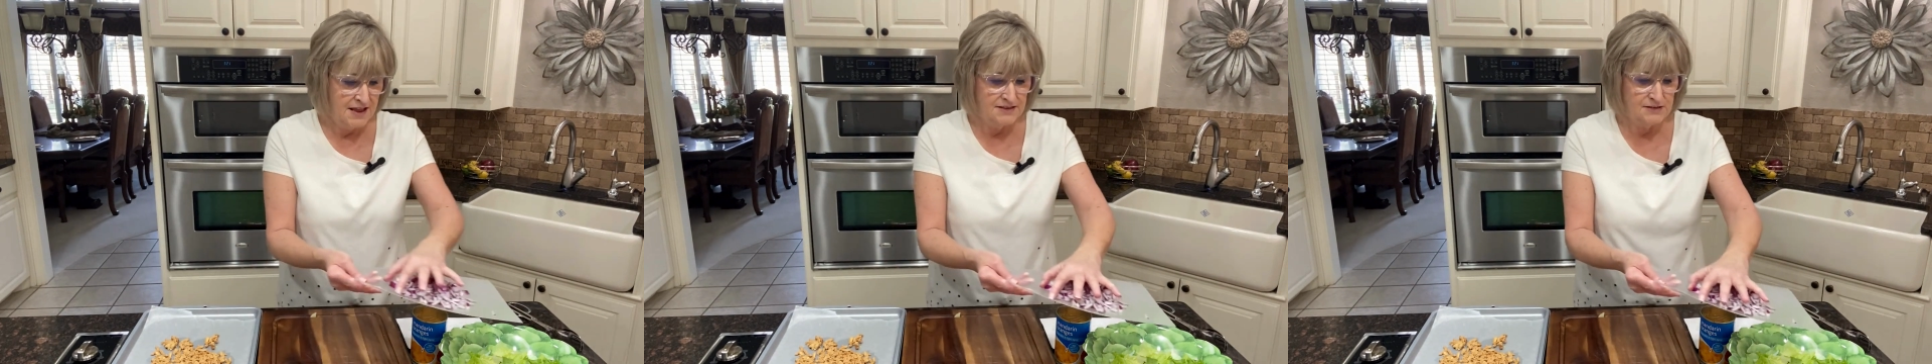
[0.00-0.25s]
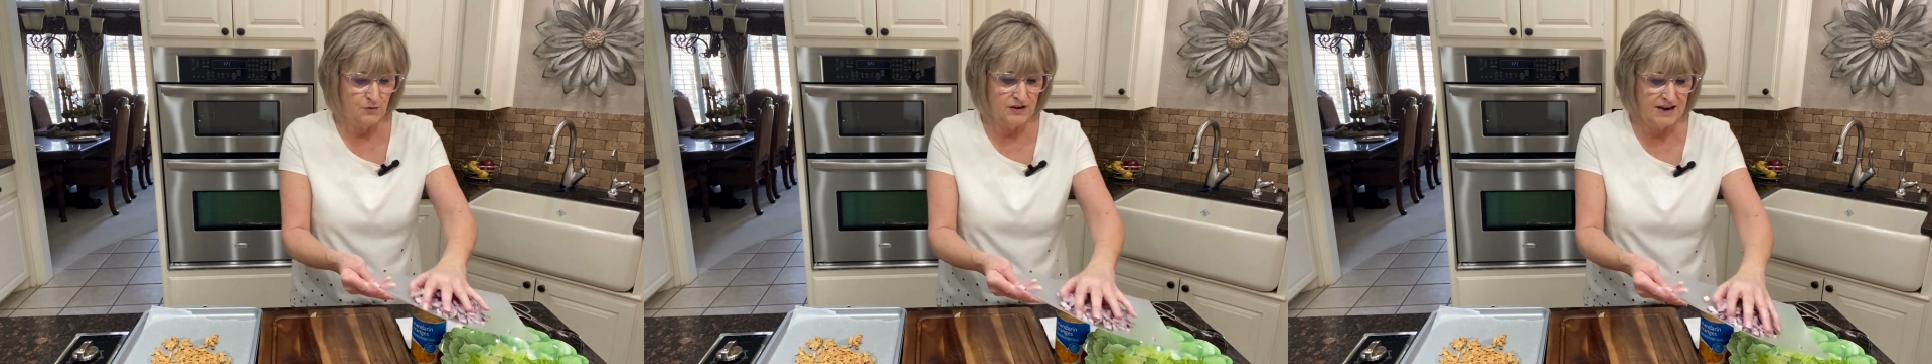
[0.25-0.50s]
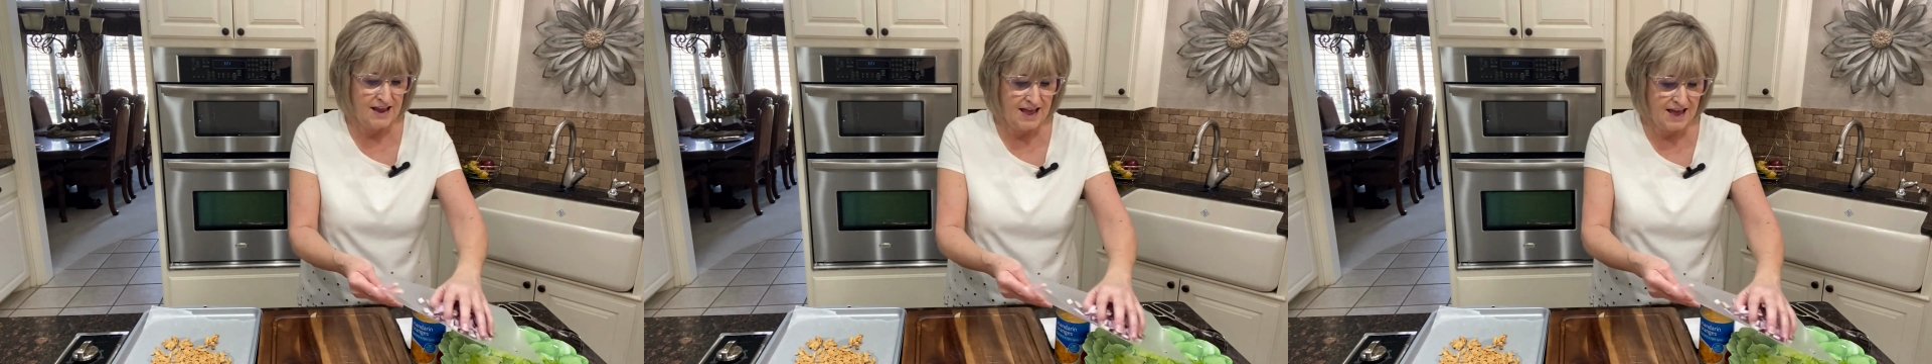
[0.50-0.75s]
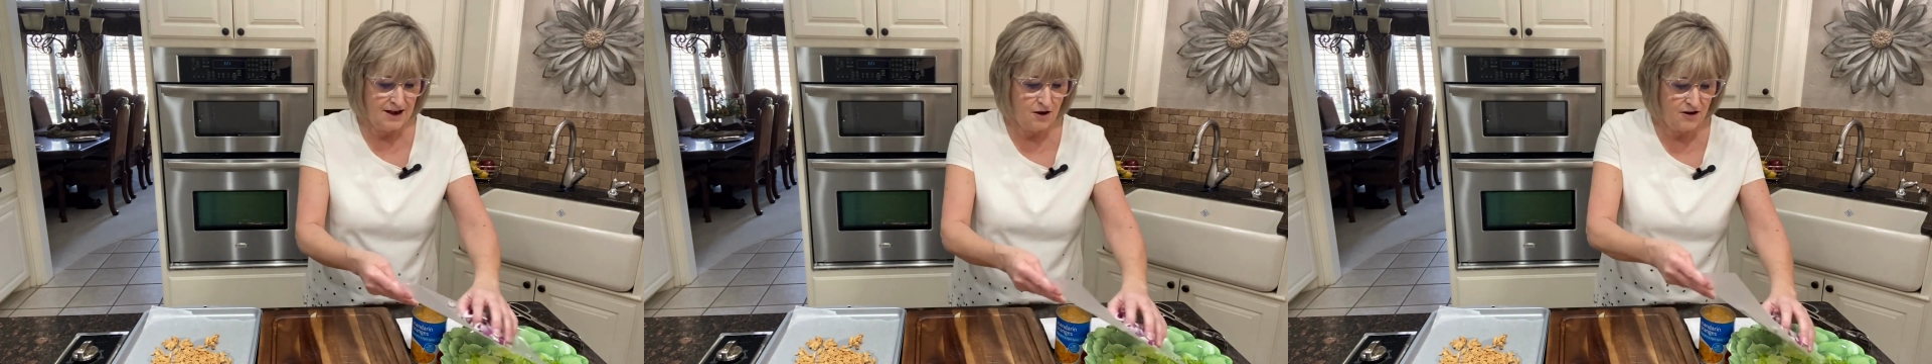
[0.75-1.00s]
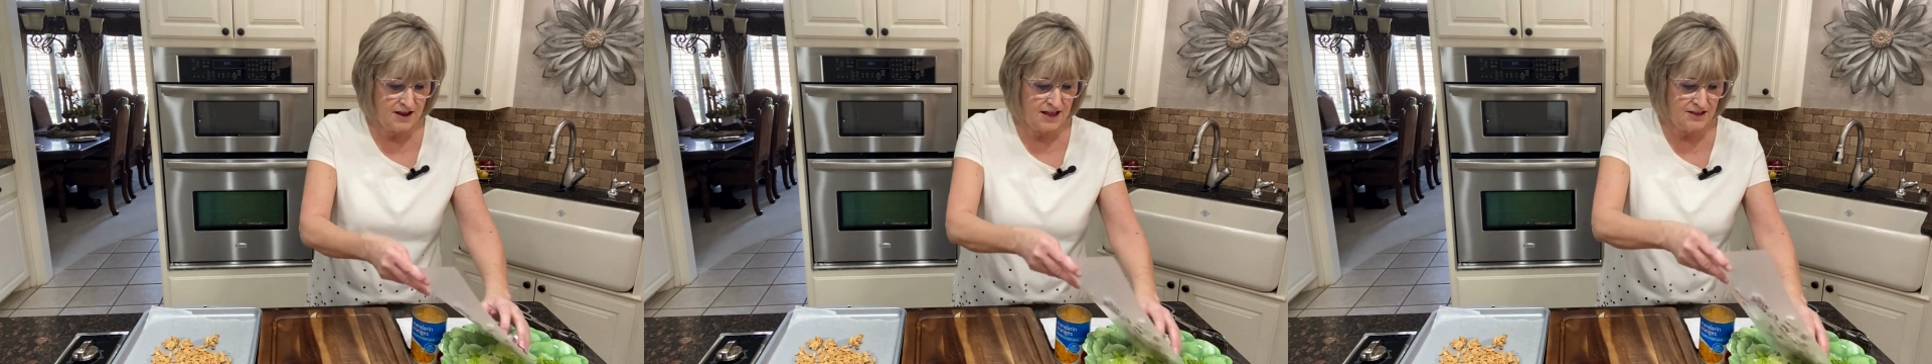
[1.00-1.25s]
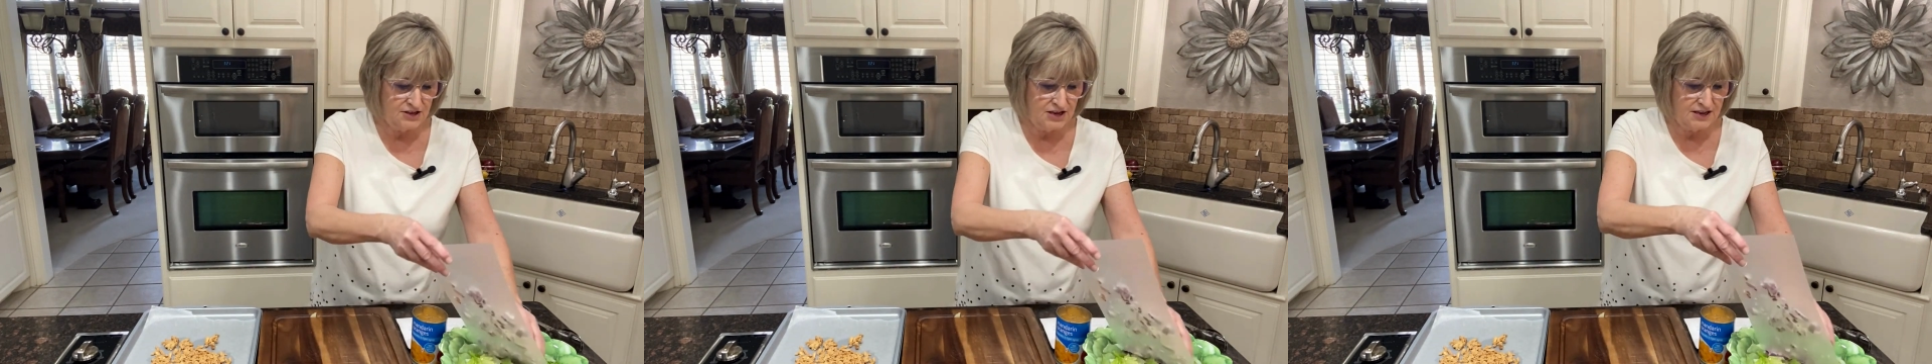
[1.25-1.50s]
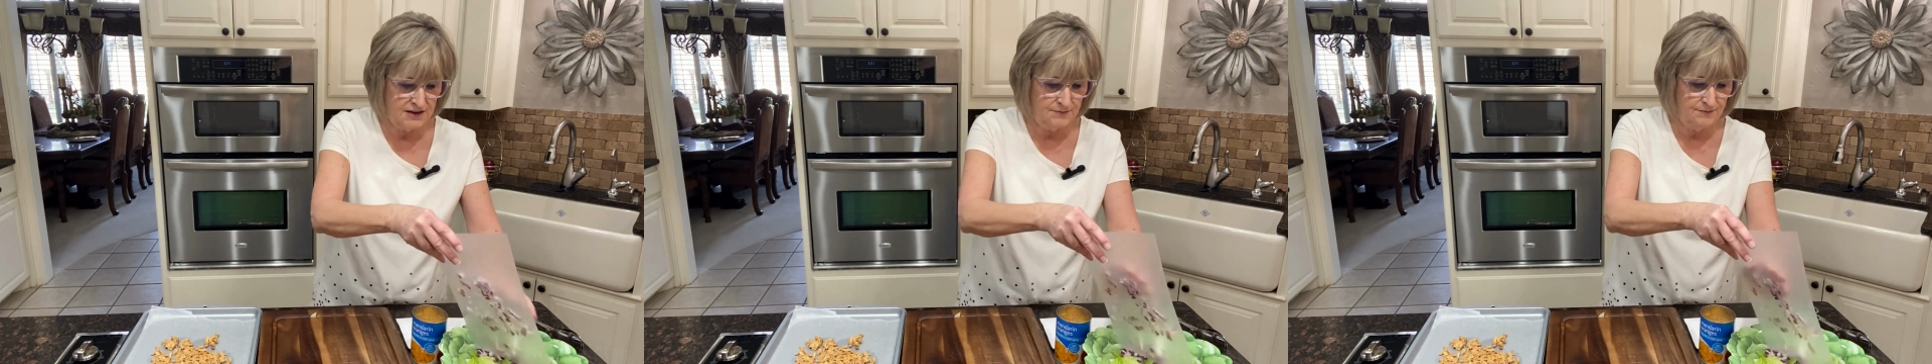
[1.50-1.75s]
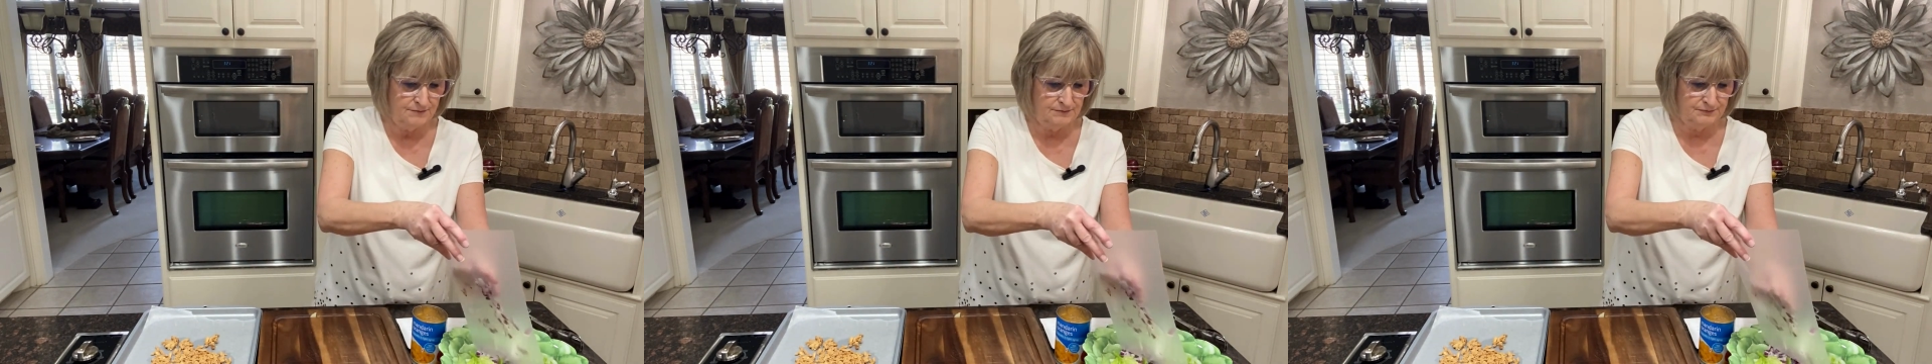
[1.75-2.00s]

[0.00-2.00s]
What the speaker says: So we're going to add our onion